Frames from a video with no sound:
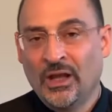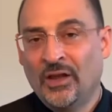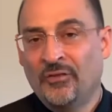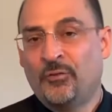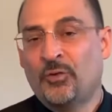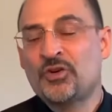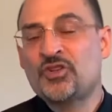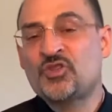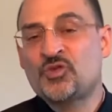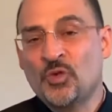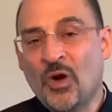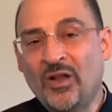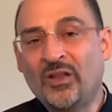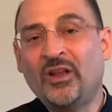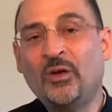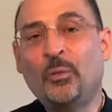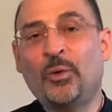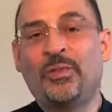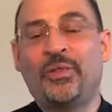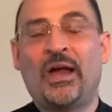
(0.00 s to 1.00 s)
If we're
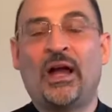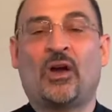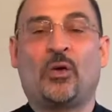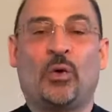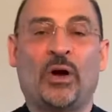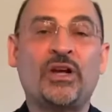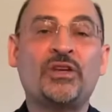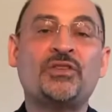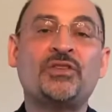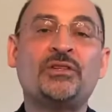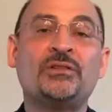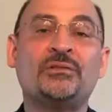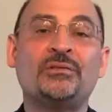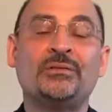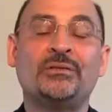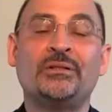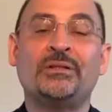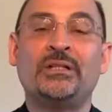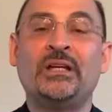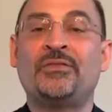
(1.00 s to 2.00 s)
struggling with that question,
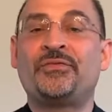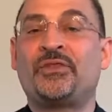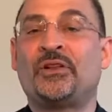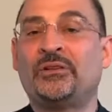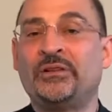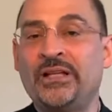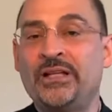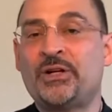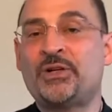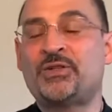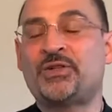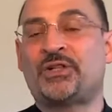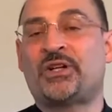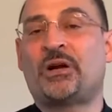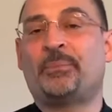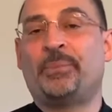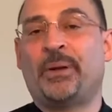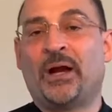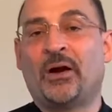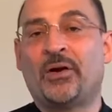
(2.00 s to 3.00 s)
if the leaders in
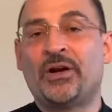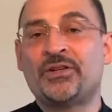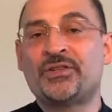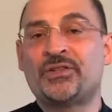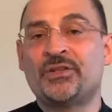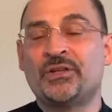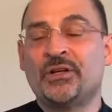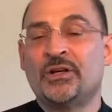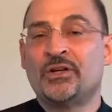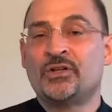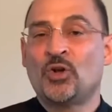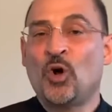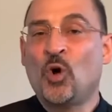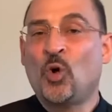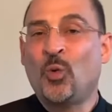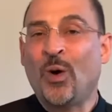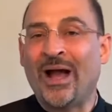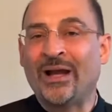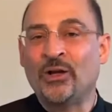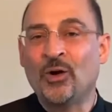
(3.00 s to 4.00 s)
our parish
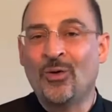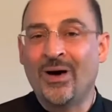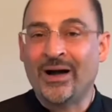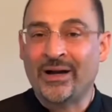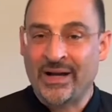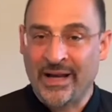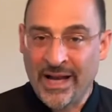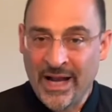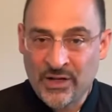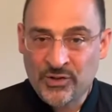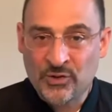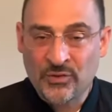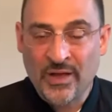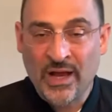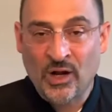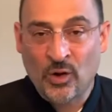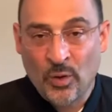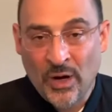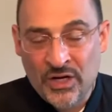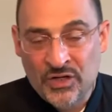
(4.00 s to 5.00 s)
don't quite know how to answer
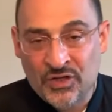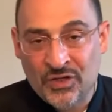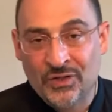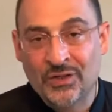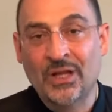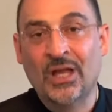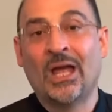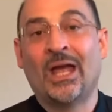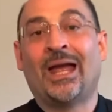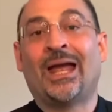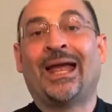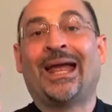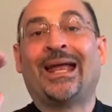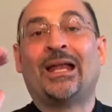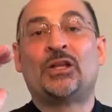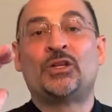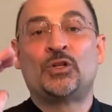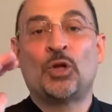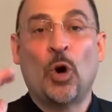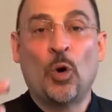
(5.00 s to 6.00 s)
that question,
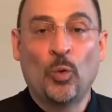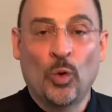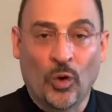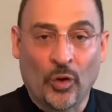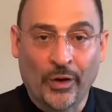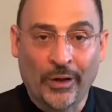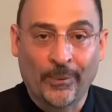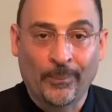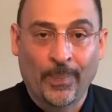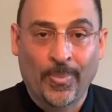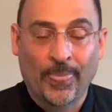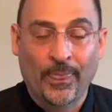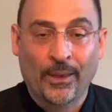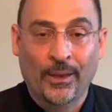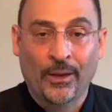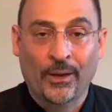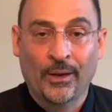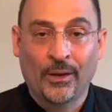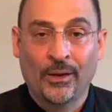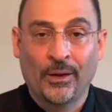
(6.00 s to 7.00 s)
don't worry.
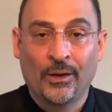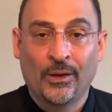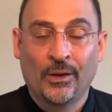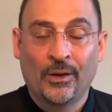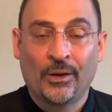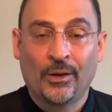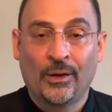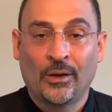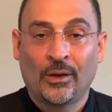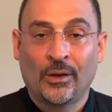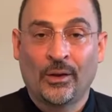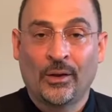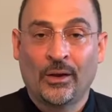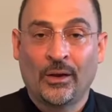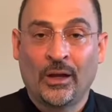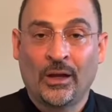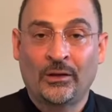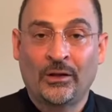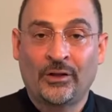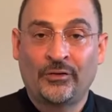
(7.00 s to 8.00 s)

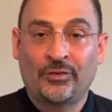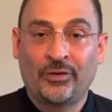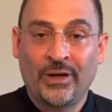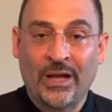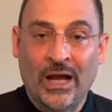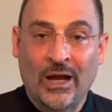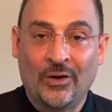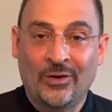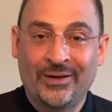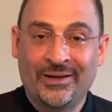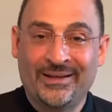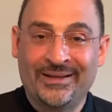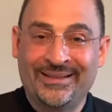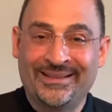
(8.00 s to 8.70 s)
At least for now.